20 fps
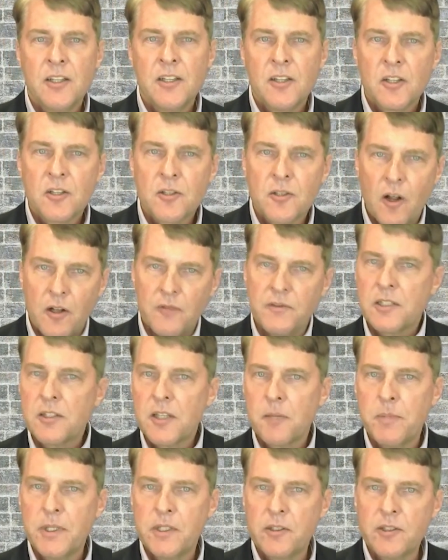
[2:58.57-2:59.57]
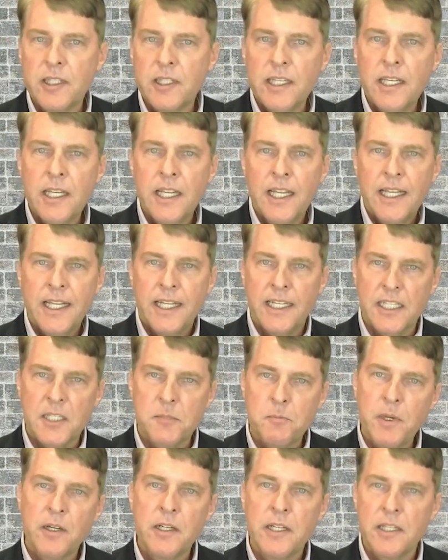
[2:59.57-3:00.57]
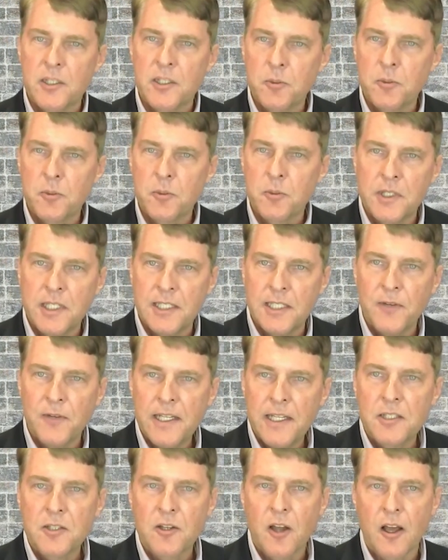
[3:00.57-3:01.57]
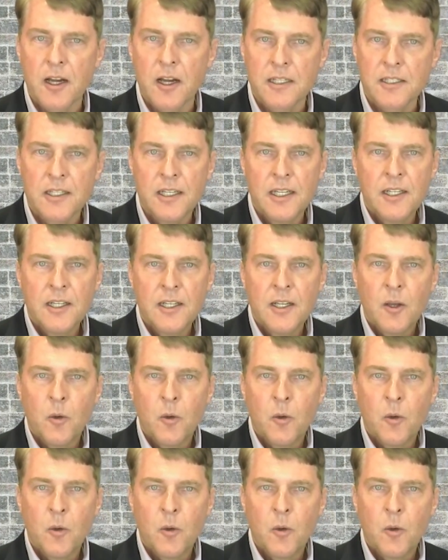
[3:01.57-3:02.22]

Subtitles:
solvent stability, and experience with these feedstocks,